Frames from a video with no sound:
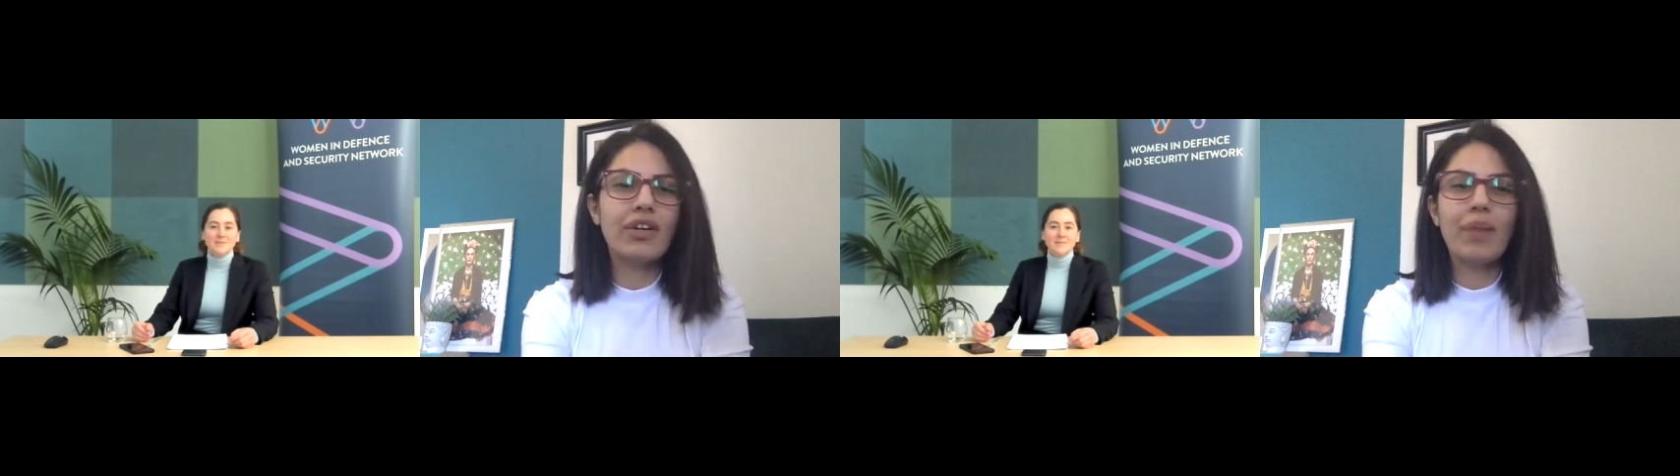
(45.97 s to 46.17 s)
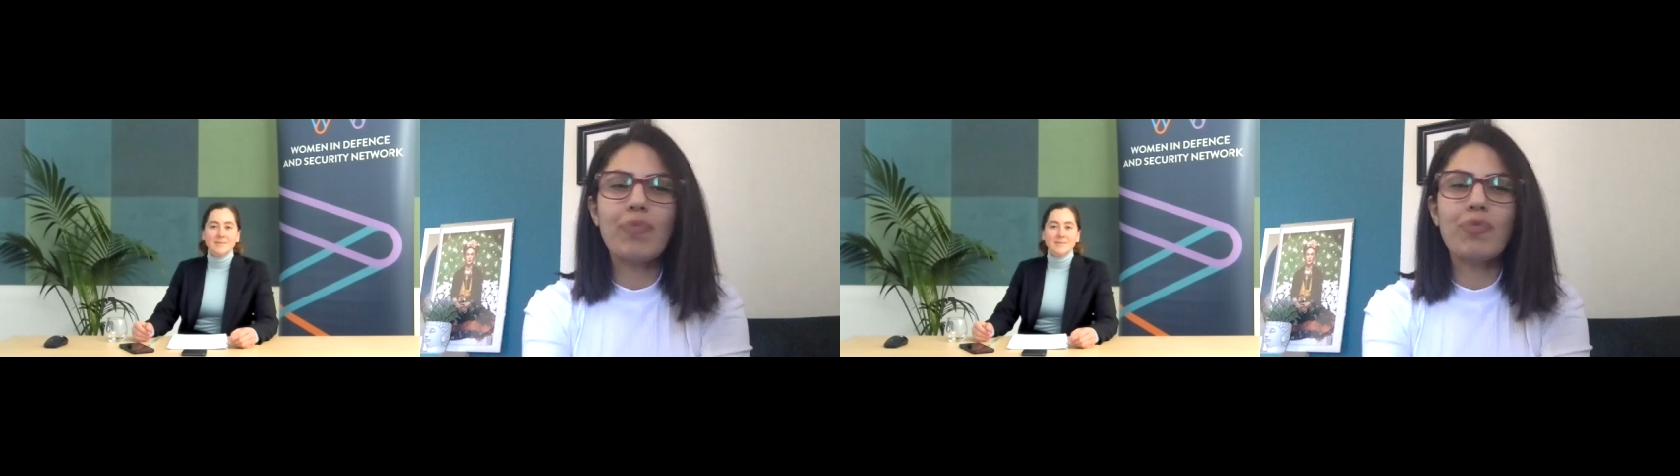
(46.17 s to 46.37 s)

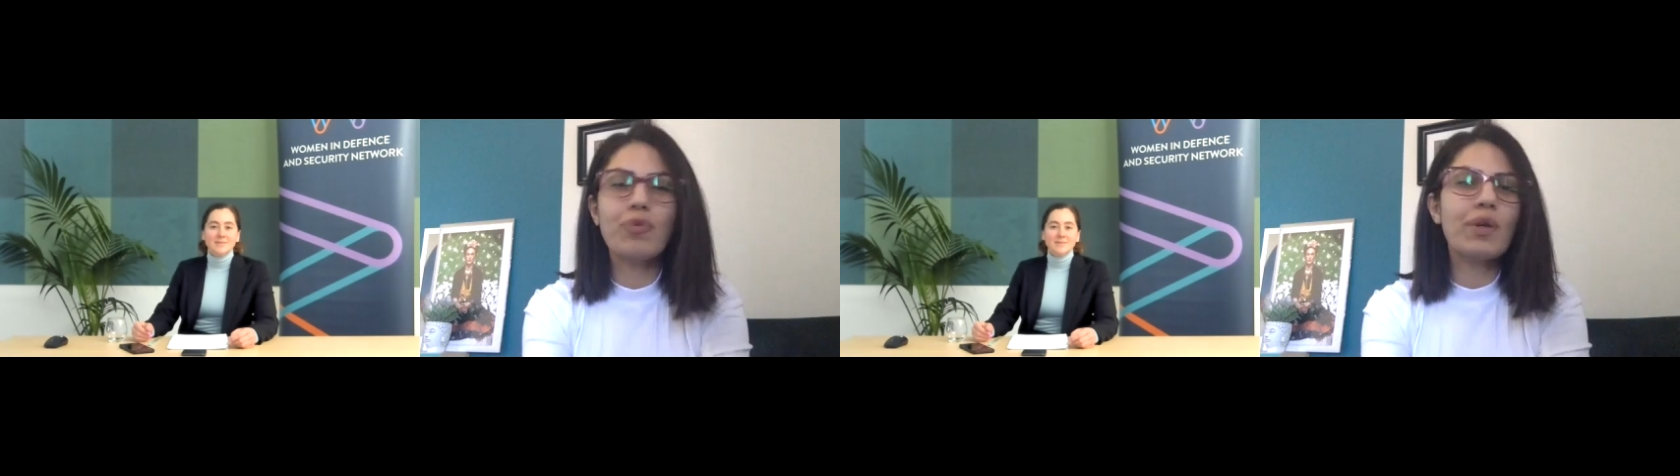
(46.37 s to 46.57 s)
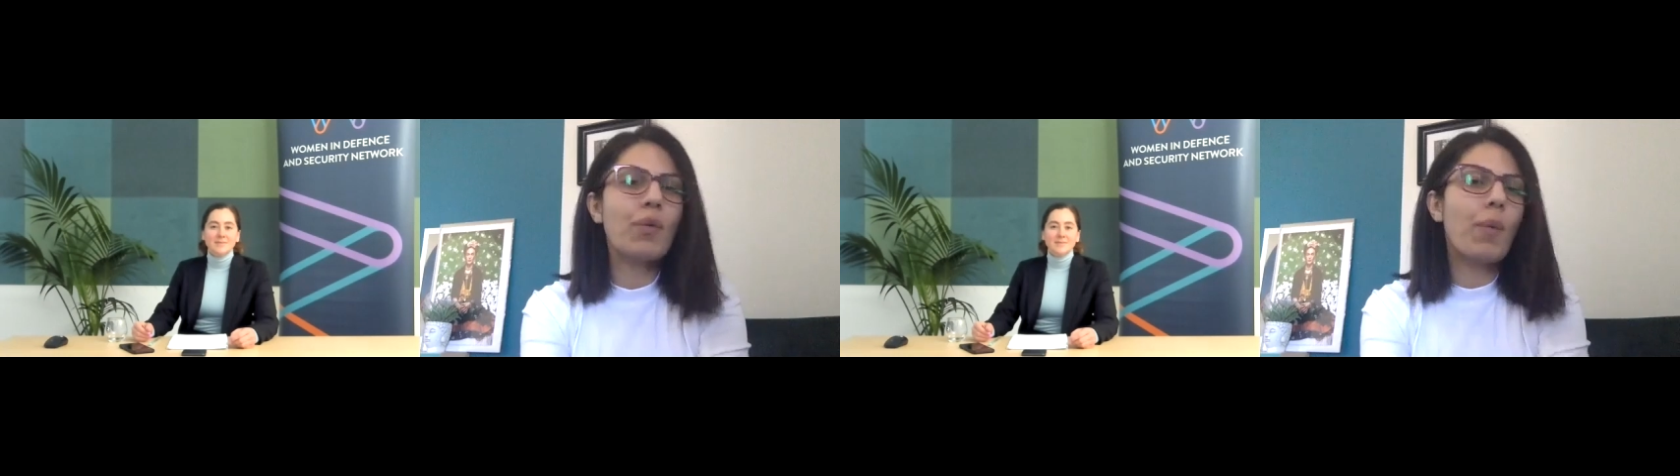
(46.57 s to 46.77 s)
I'm
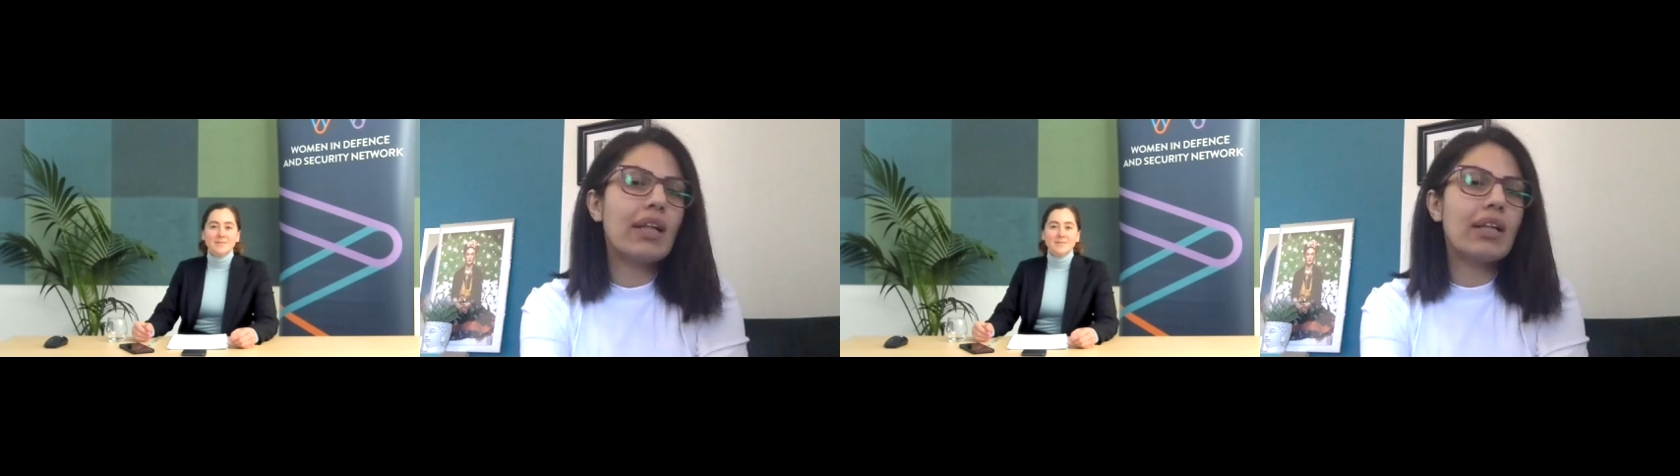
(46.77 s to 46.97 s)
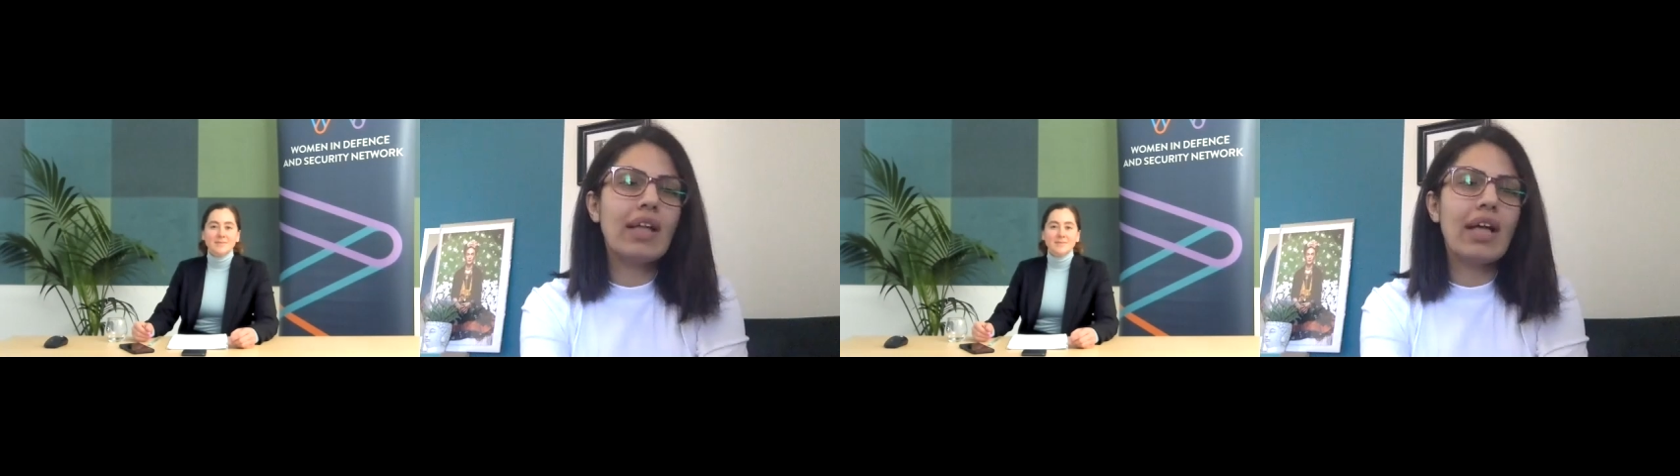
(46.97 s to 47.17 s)
doing
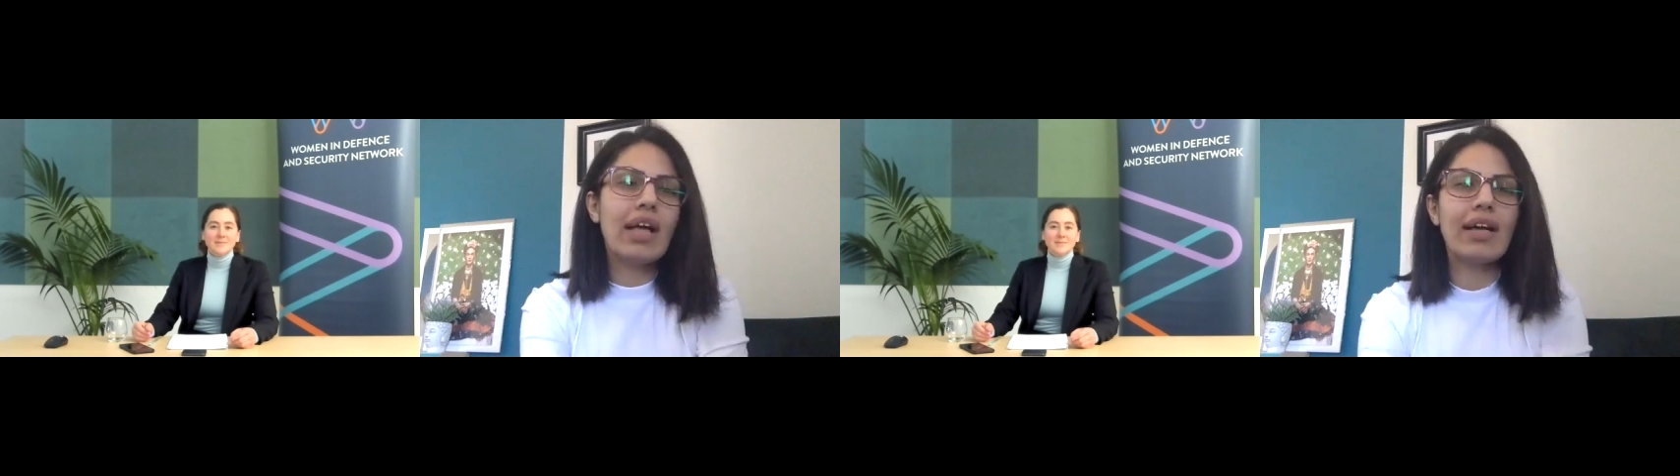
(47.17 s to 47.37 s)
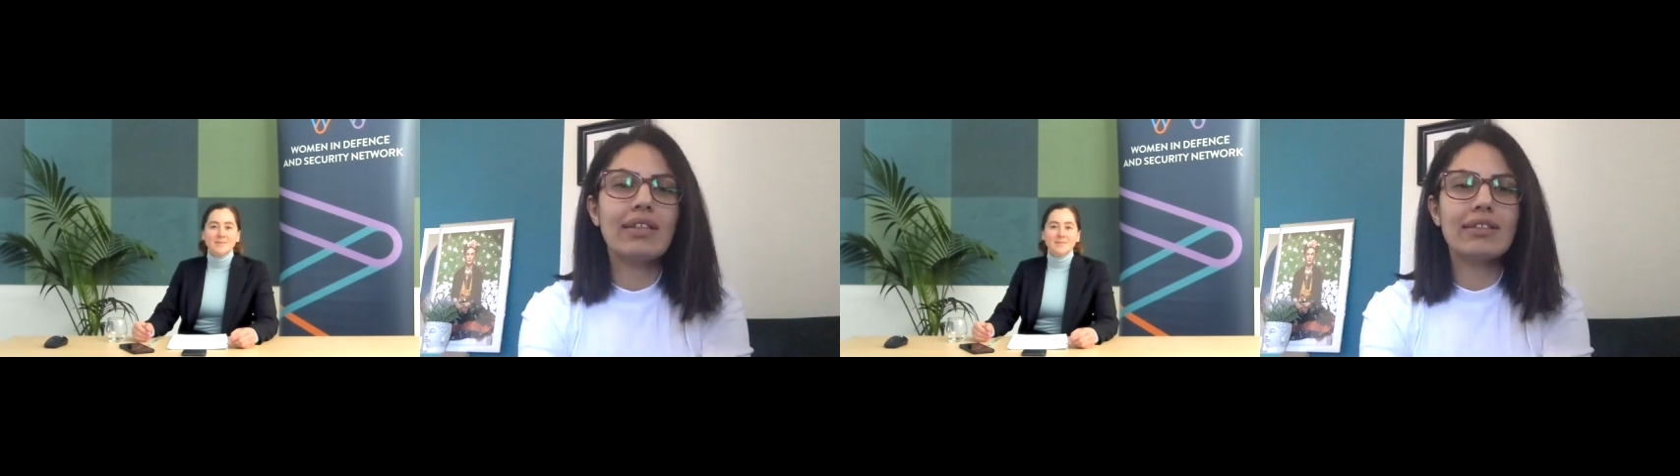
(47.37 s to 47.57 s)
well
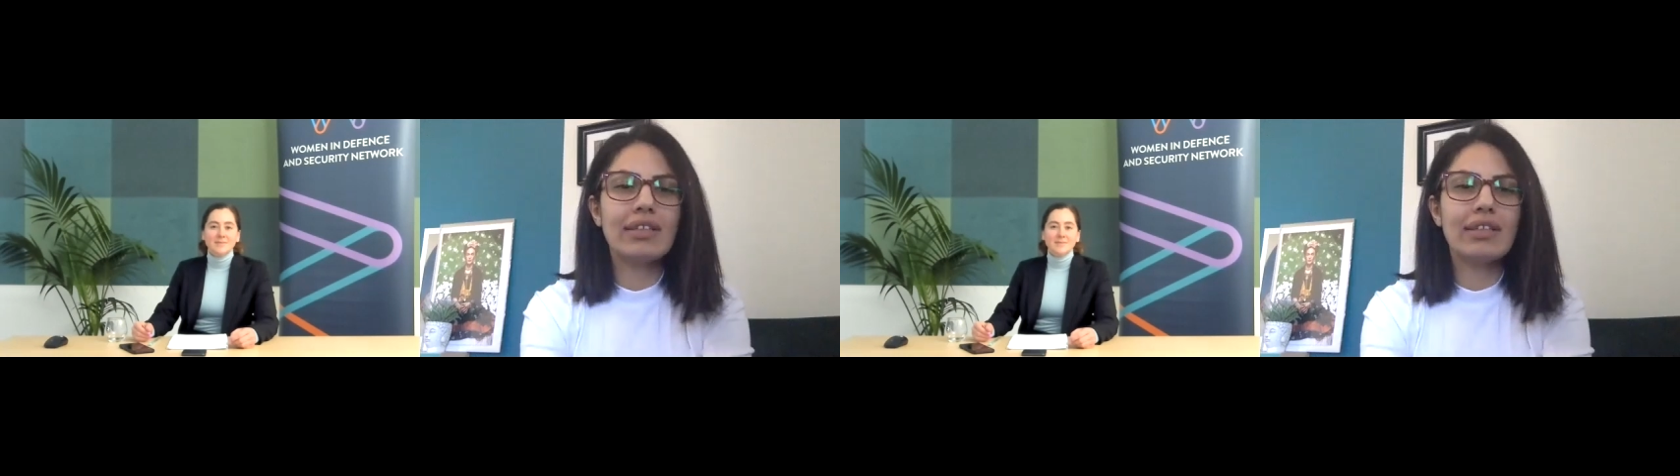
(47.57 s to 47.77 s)
and